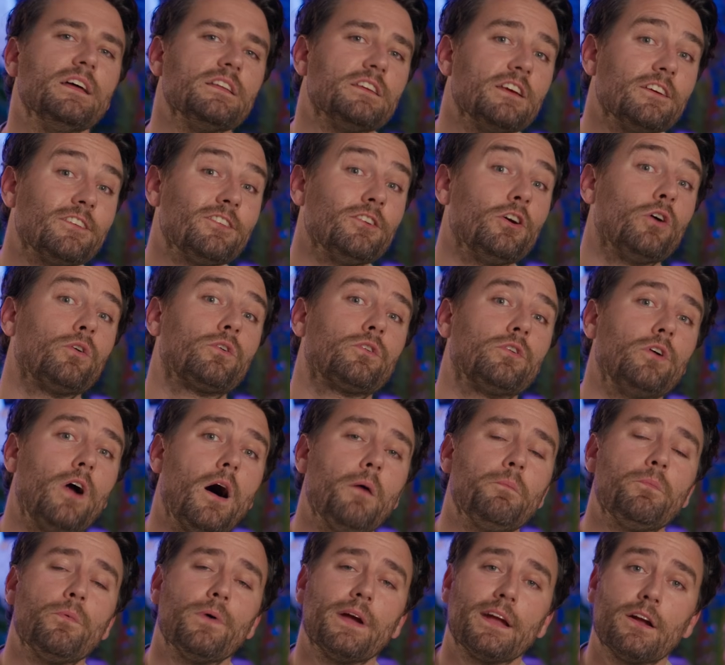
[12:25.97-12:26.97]
There's no
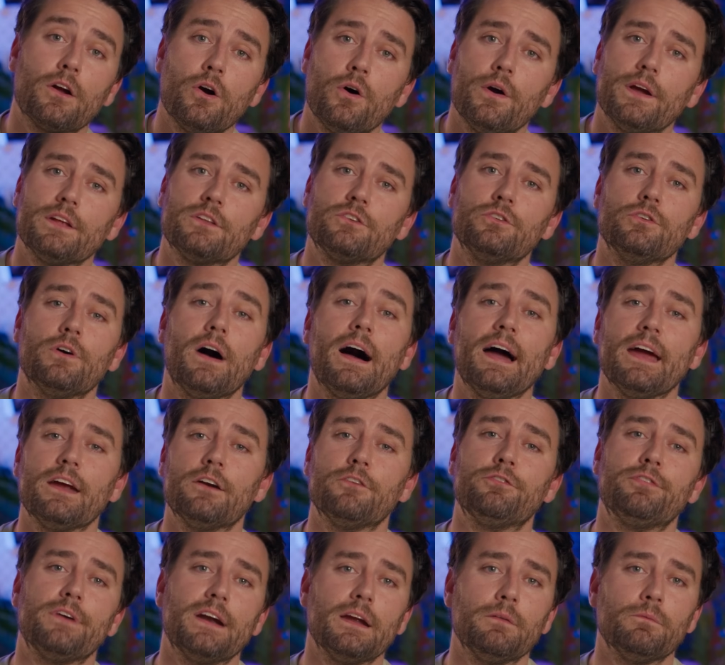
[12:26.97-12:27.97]
crop when going to
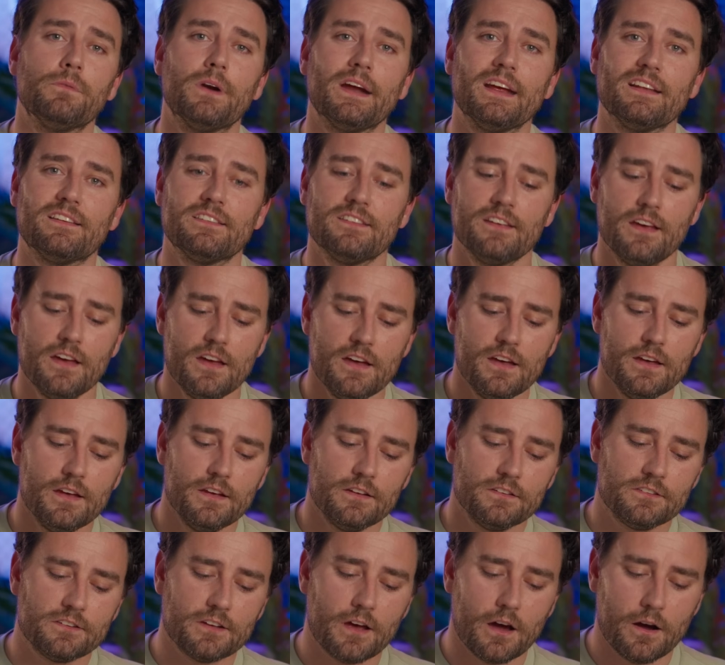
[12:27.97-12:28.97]
higher frame rates.
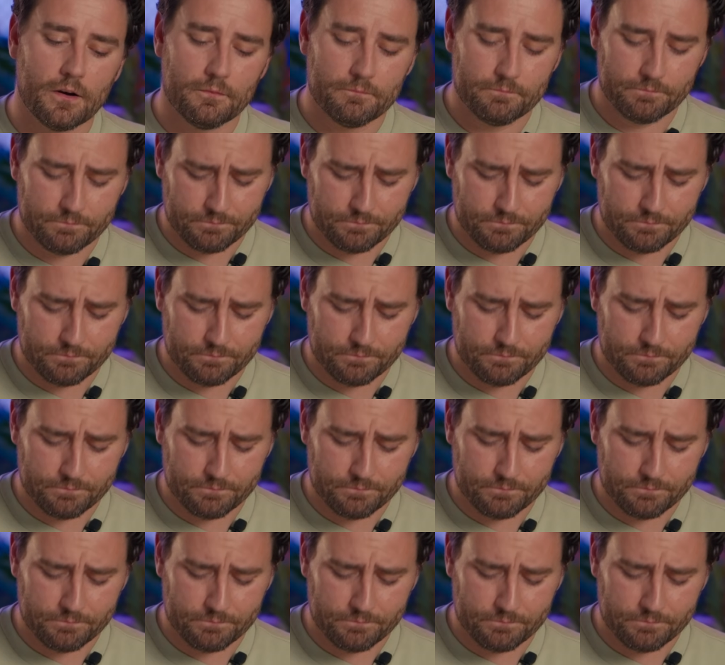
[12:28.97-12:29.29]
So